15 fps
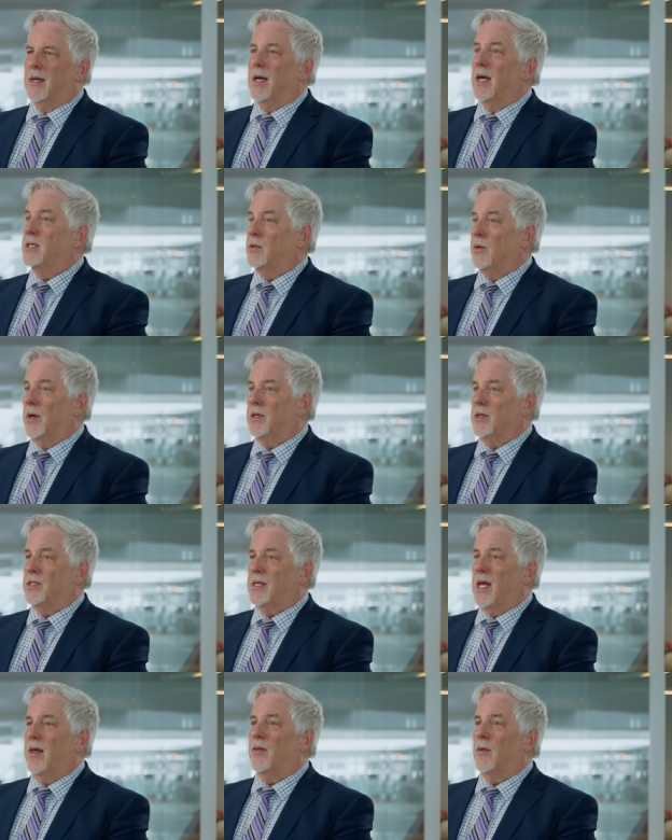and to
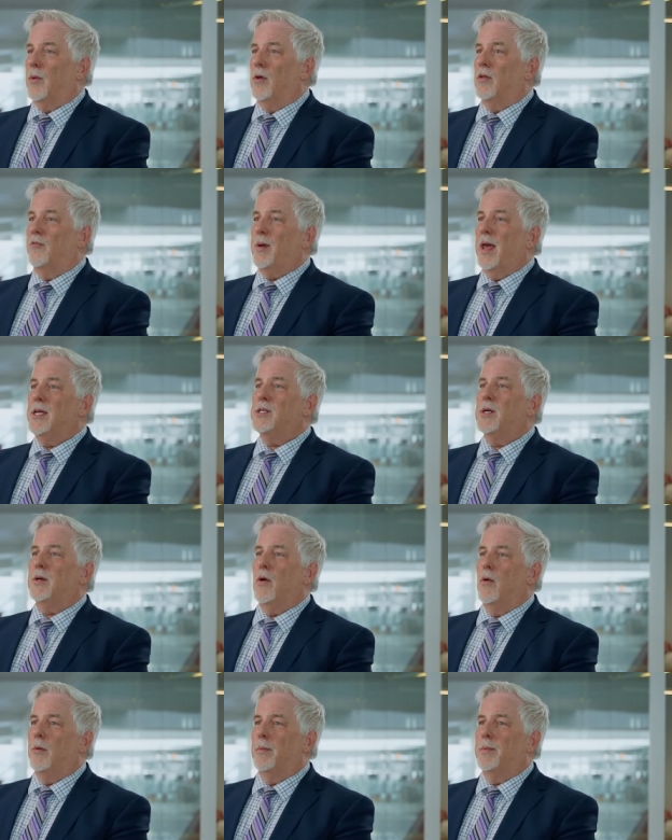understand the role of patient
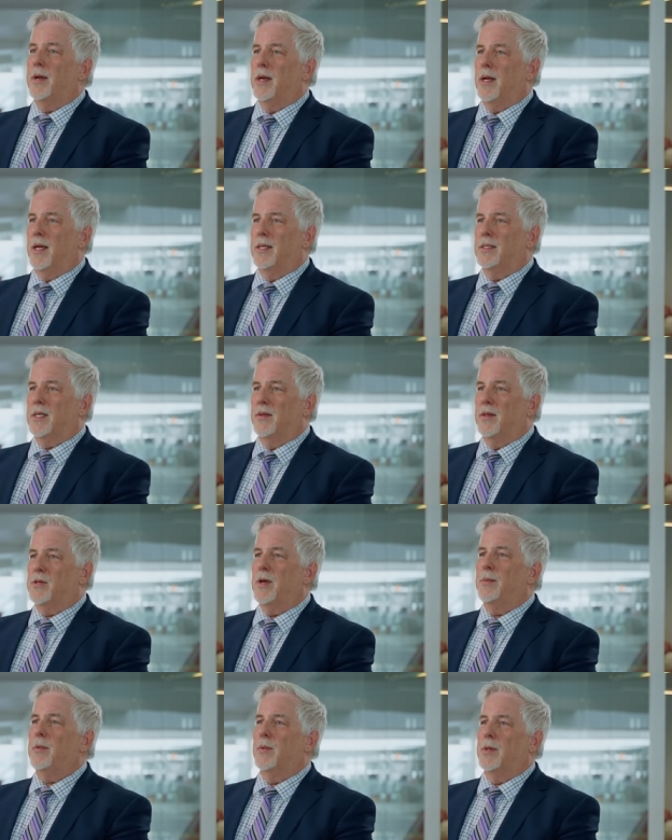comorbidities in the
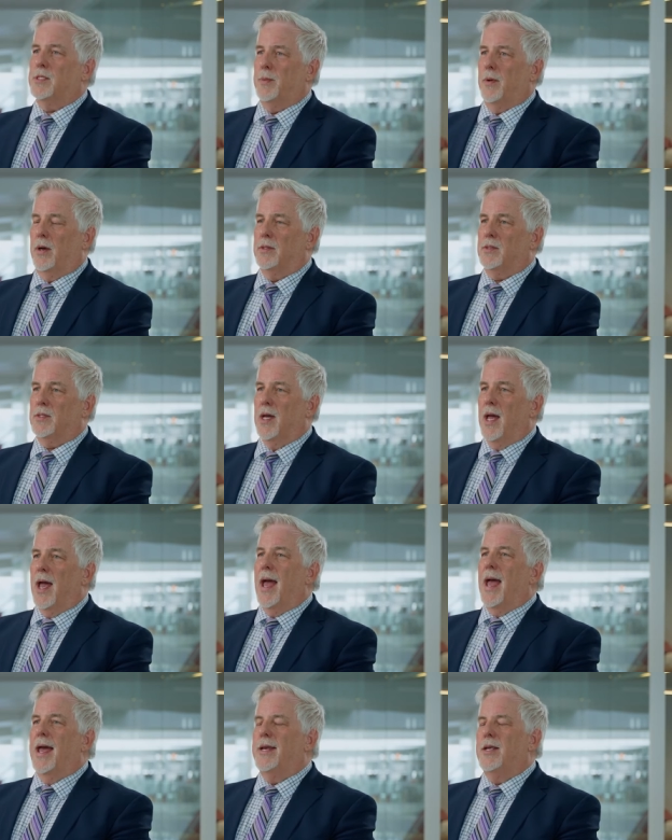treatment response
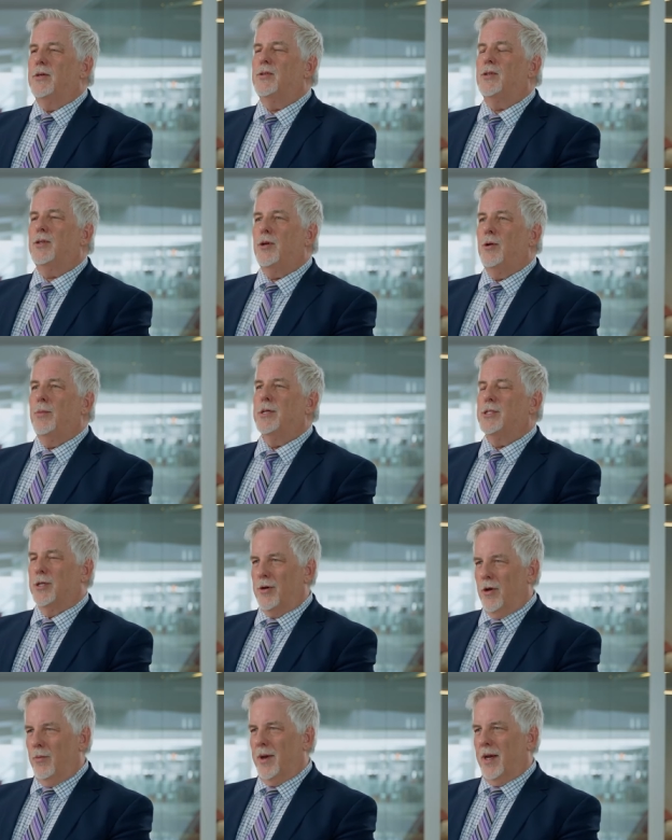and use tumor
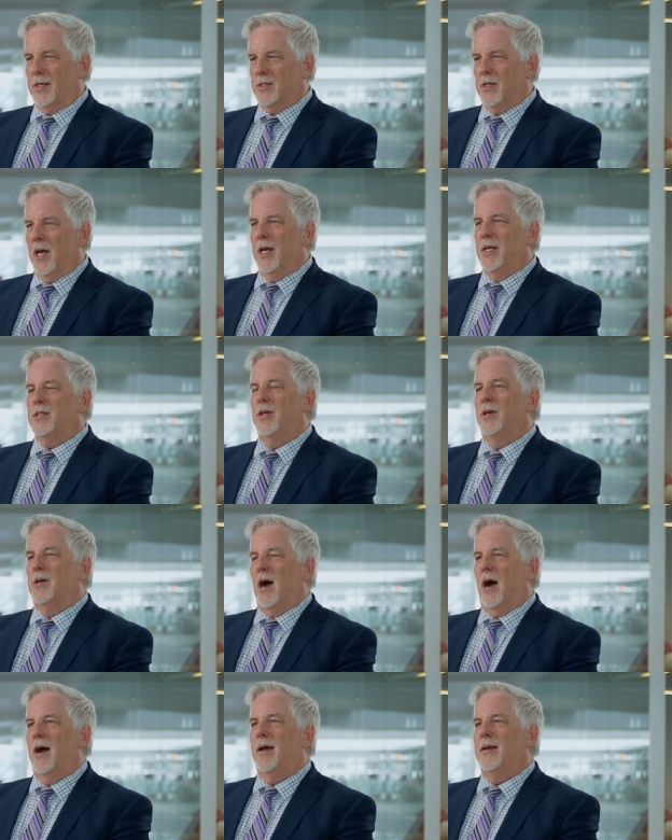genomics to
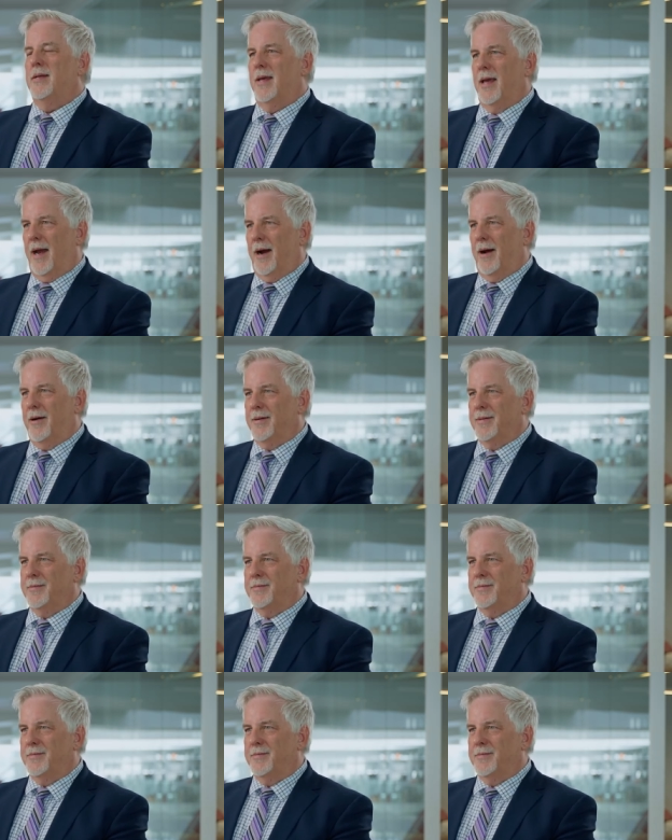guide care.